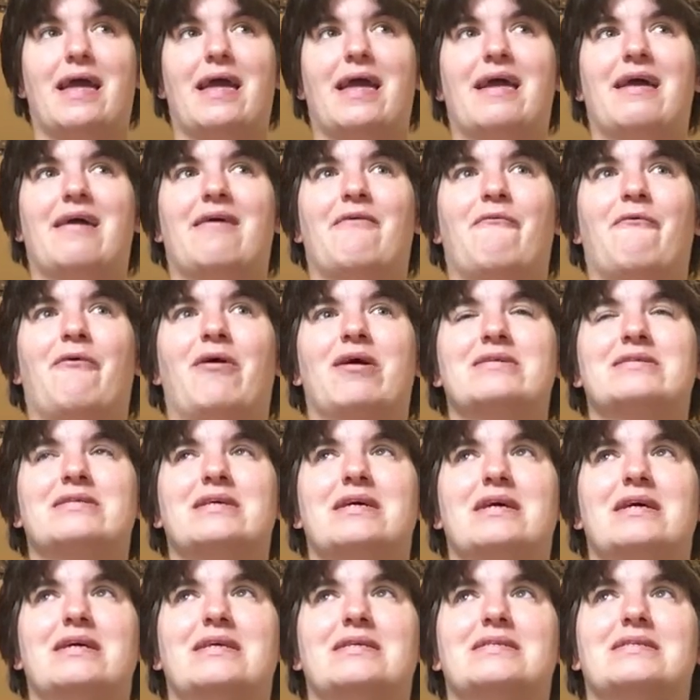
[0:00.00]
It
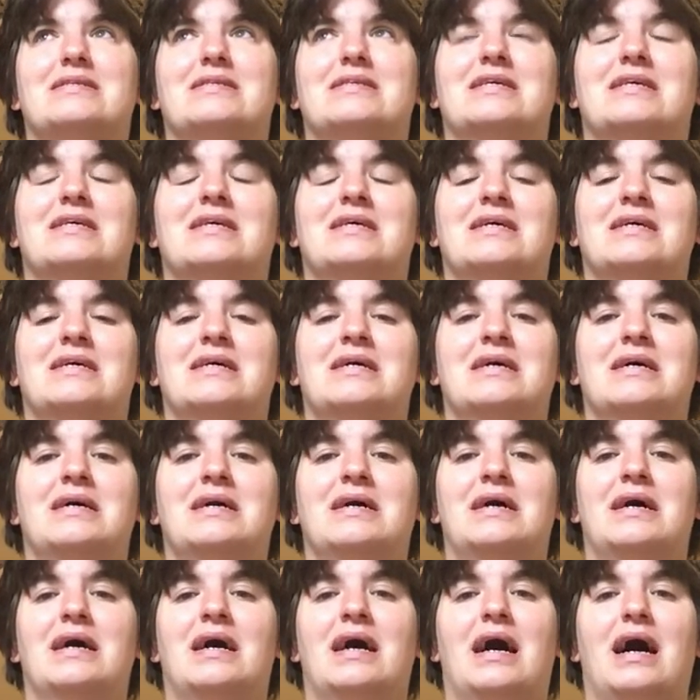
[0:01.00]
wasn't,
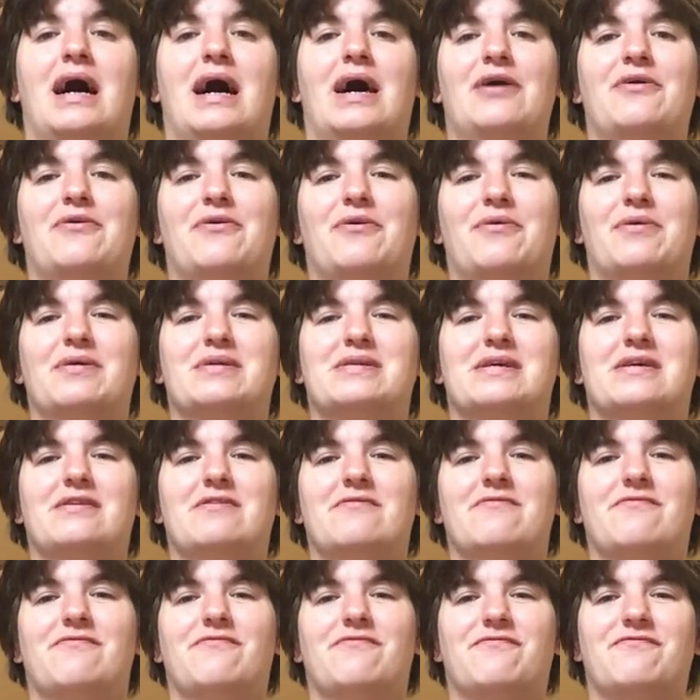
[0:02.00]
I don't know, it
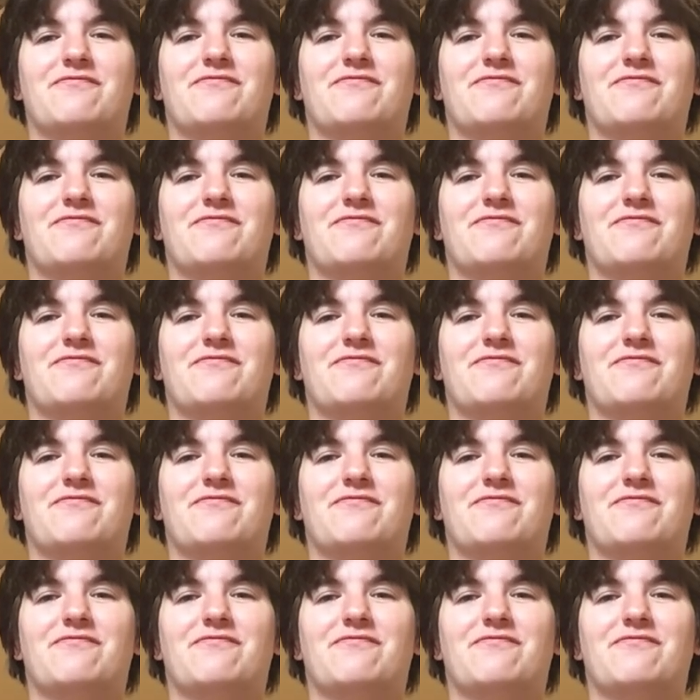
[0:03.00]
didn't